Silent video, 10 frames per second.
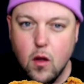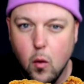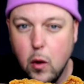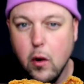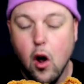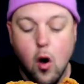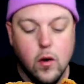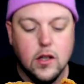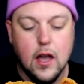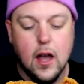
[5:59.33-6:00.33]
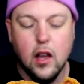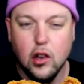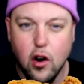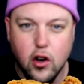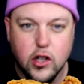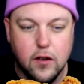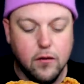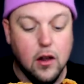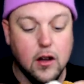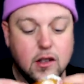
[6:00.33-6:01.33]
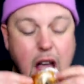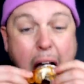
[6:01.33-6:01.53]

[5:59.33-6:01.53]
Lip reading: we would always get a large influx